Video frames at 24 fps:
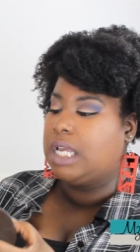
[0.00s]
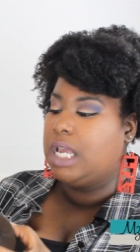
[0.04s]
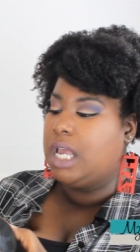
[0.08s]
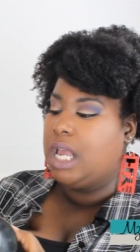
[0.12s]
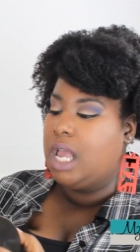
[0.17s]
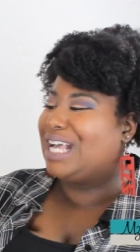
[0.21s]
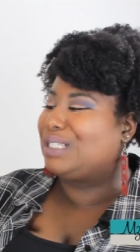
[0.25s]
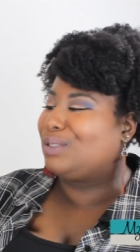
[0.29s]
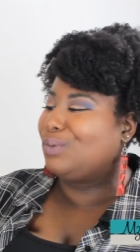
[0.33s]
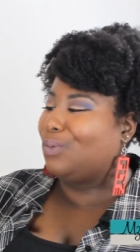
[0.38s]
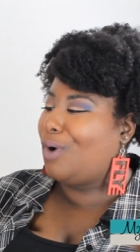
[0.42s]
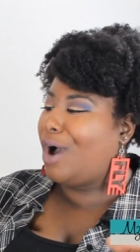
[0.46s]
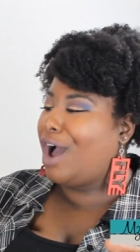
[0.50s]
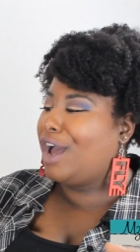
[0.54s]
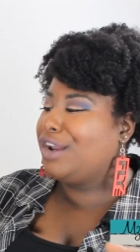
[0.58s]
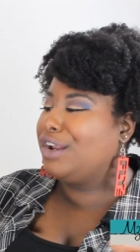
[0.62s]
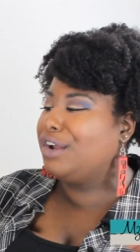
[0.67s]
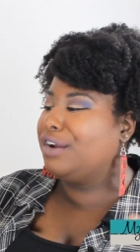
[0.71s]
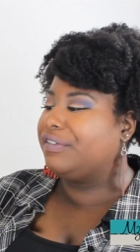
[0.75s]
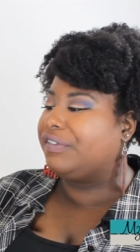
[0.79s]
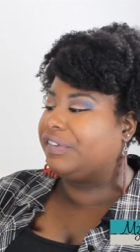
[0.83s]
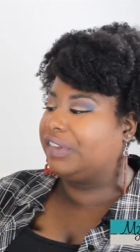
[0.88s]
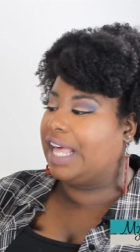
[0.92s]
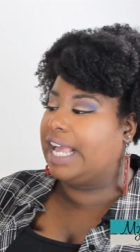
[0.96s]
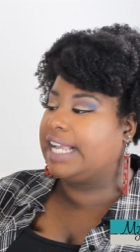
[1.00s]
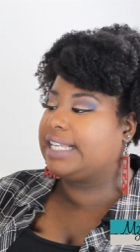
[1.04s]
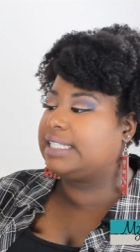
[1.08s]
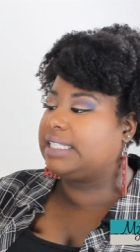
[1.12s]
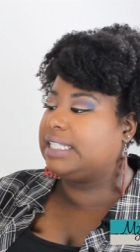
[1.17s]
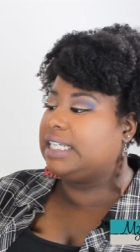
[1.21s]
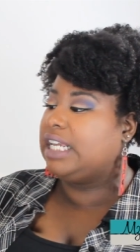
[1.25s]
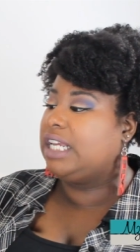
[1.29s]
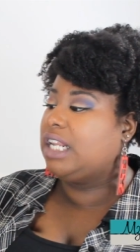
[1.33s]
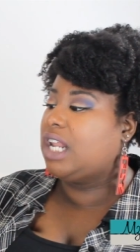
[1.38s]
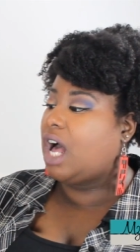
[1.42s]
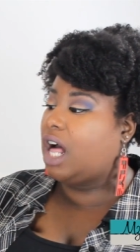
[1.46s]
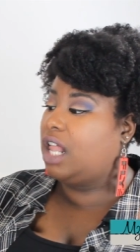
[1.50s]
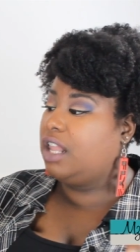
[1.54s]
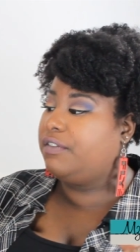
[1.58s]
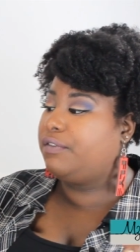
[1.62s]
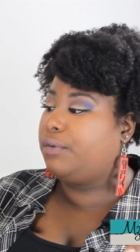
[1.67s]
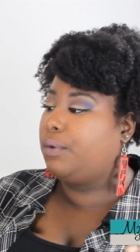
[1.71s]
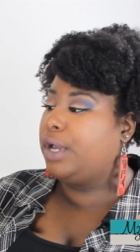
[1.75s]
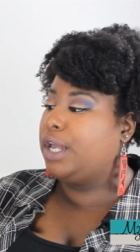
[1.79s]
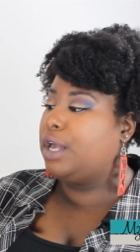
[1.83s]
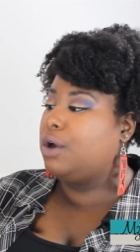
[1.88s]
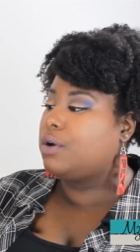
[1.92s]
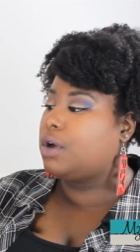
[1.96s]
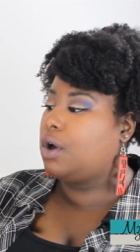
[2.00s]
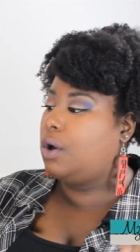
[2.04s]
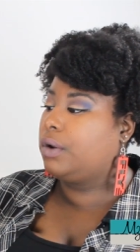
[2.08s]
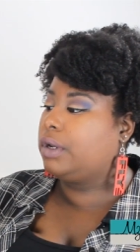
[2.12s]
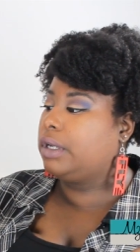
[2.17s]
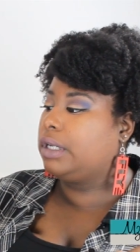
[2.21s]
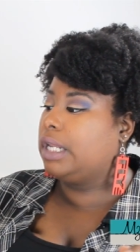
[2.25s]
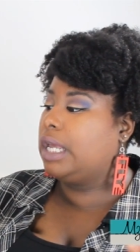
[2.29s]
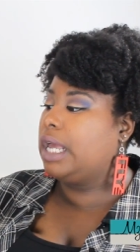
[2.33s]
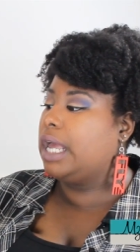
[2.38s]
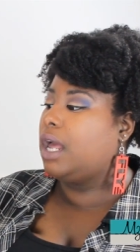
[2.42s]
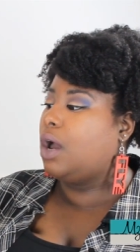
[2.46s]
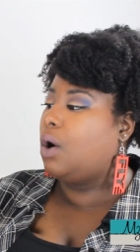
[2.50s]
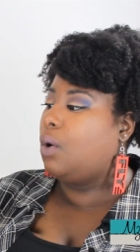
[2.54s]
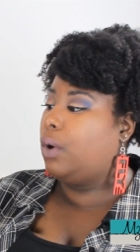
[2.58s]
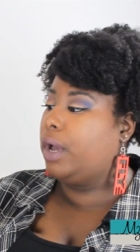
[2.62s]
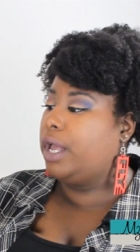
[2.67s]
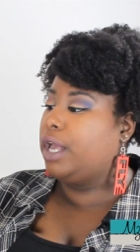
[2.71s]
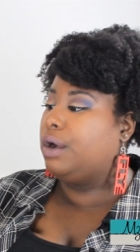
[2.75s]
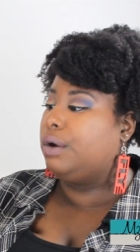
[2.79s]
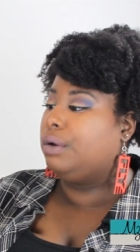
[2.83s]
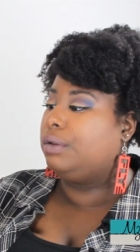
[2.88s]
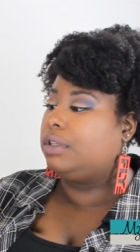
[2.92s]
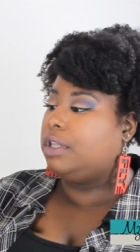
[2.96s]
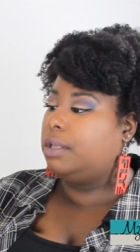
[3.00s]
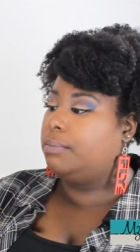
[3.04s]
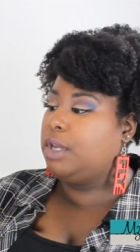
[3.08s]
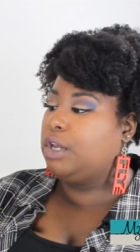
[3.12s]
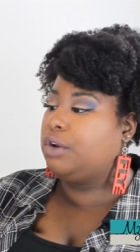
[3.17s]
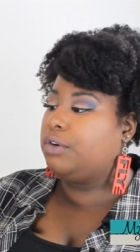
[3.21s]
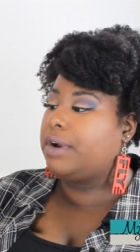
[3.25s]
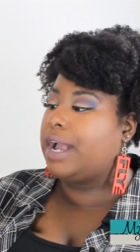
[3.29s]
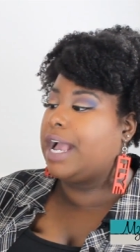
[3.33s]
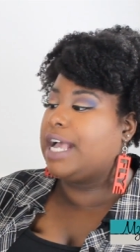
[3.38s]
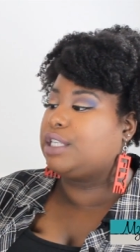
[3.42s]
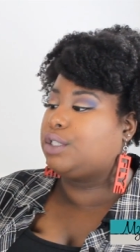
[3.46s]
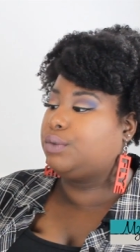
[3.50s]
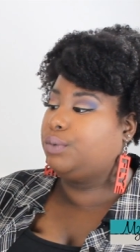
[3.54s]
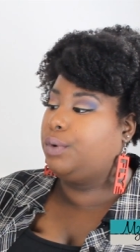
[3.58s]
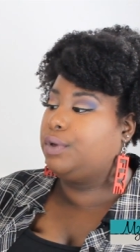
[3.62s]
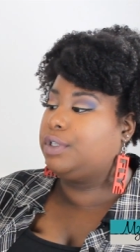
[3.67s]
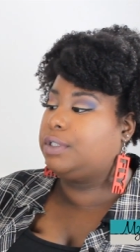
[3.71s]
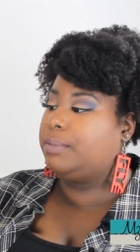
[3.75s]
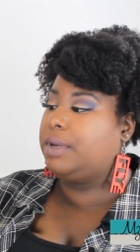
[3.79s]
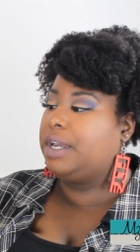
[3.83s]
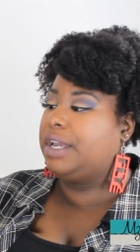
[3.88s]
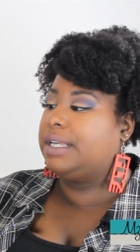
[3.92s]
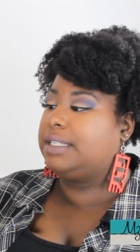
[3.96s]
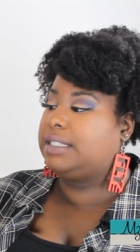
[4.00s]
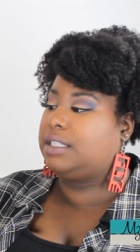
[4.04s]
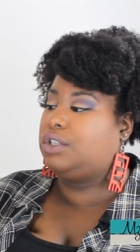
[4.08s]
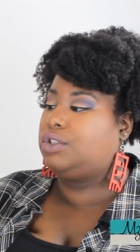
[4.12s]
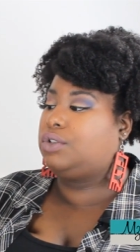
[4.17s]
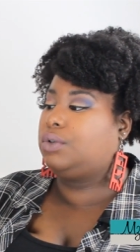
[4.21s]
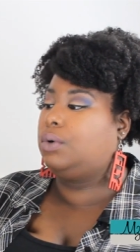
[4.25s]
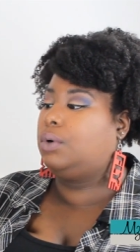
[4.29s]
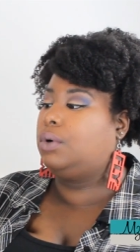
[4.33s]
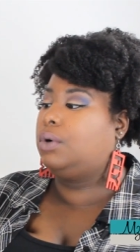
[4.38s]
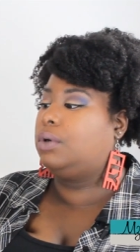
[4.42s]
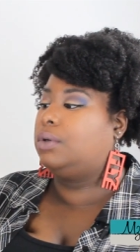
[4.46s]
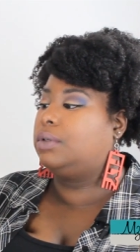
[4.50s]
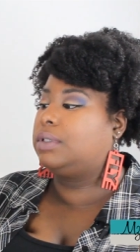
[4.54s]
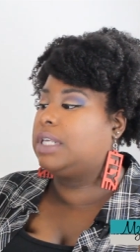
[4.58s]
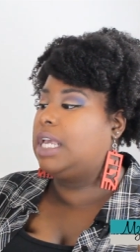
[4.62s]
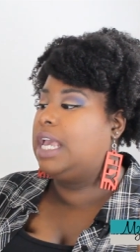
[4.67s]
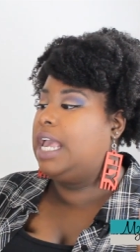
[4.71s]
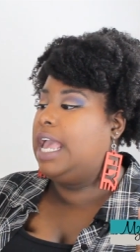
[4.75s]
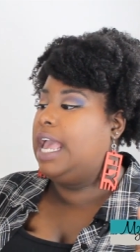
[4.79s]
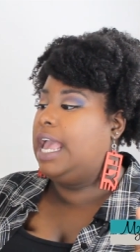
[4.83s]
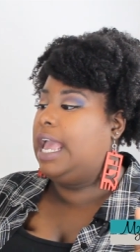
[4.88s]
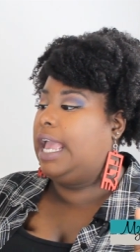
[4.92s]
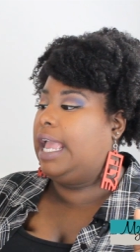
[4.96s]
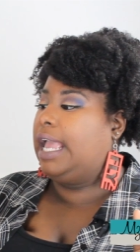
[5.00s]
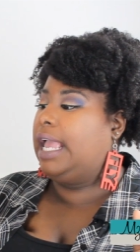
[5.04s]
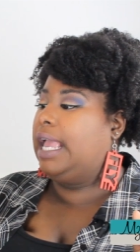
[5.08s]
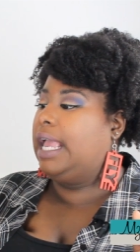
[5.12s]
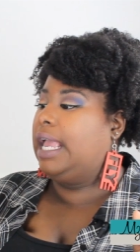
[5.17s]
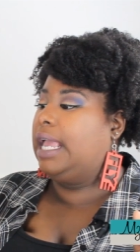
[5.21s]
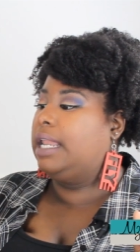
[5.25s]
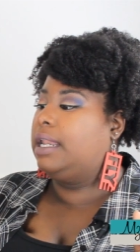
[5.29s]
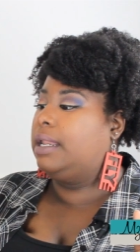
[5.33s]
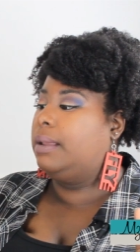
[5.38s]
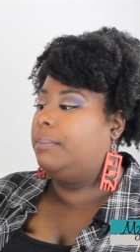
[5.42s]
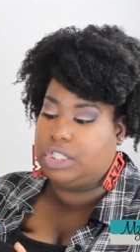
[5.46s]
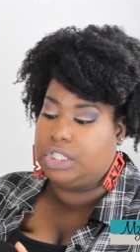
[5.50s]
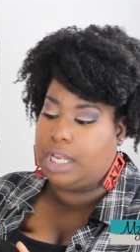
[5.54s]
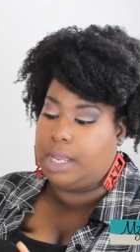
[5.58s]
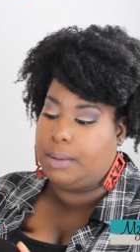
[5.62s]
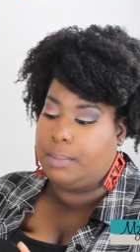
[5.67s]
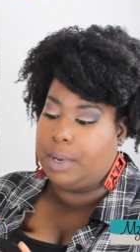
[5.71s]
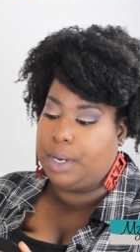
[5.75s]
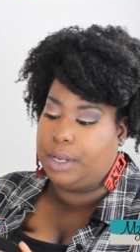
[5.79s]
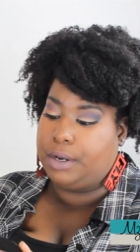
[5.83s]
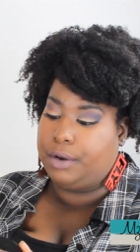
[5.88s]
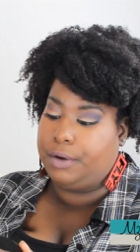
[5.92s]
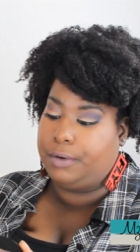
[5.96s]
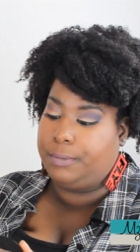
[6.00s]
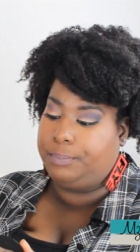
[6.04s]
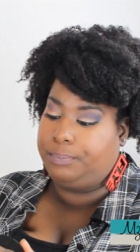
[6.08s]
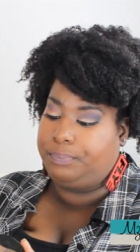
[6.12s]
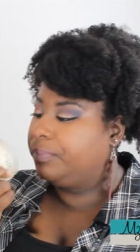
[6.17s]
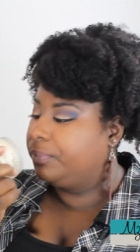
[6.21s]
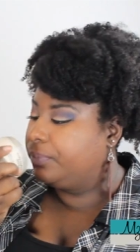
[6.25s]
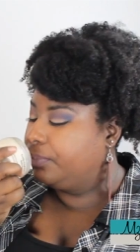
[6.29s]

It has water, flaxseed, olive oil, coconut oil, lemongrass, rosemary, essential oils, and shea butter.